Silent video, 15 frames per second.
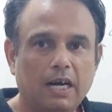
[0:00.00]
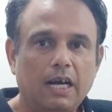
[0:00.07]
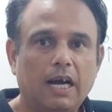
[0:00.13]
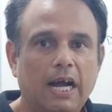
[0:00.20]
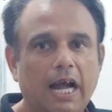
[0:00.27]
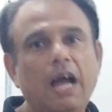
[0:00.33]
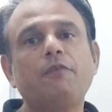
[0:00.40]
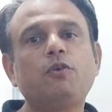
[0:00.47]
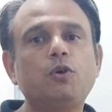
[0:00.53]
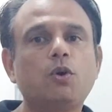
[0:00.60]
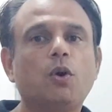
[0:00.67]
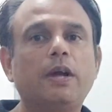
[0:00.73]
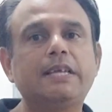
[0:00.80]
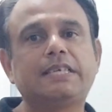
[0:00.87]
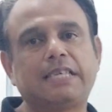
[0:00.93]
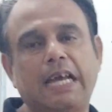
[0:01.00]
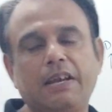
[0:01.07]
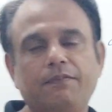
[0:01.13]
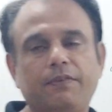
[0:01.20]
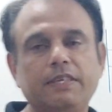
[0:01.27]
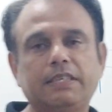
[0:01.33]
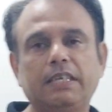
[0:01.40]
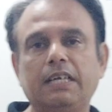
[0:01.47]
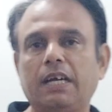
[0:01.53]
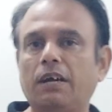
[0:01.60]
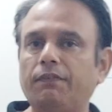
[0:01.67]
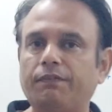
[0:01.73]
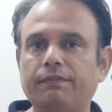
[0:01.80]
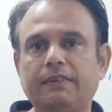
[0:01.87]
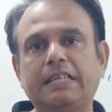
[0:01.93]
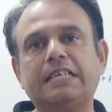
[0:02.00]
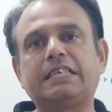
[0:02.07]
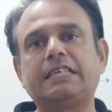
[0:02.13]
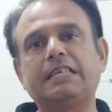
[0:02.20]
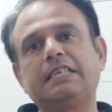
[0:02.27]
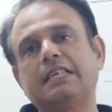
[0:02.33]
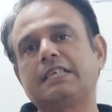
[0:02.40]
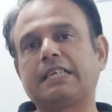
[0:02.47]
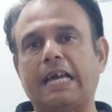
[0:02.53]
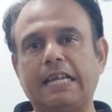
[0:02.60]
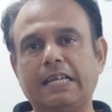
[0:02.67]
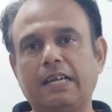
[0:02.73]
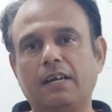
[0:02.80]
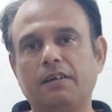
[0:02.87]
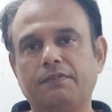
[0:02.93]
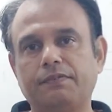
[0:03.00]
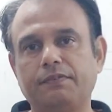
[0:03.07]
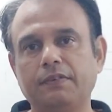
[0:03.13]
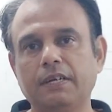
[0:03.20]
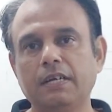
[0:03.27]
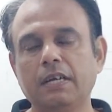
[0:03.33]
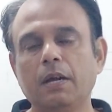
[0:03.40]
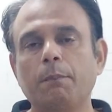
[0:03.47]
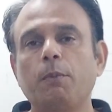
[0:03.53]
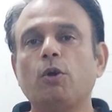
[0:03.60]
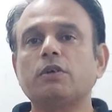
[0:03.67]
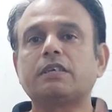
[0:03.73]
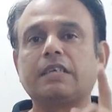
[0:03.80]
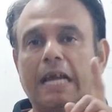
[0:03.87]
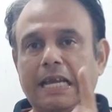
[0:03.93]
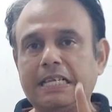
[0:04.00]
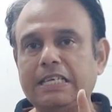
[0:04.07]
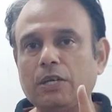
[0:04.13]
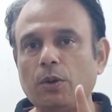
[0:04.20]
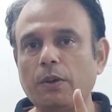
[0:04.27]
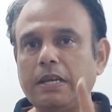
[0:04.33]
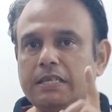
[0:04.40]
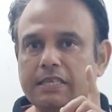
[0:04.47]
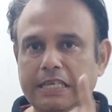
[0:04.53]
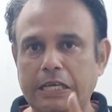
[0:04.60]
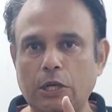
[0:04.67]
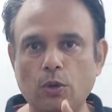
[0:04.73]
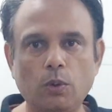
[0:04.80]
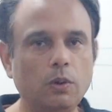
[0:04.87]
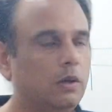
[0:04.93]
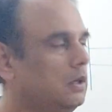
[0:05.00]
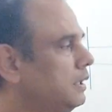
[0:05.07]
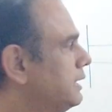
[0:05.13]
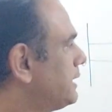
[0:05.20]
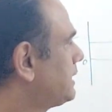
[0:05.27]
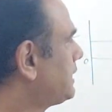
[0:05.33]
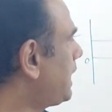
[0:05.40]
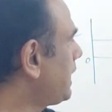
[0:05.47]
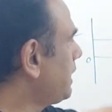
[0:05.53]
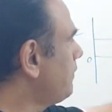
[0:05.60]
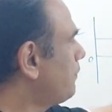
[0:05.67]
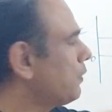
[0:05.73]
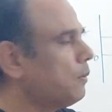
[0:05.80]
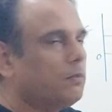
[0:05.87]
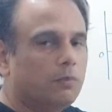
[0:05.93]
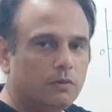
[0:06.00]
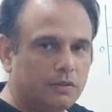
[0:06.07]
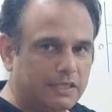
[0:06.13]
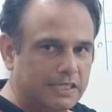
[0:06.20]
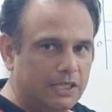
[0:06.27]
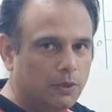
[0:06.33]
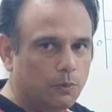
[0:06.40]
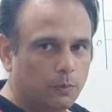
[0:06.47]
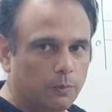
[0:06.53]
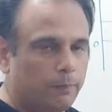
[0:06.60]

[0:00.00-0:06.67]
I have to draw a sine function graph, this is a sine graph. Because sine 0 is 0, starting from 0.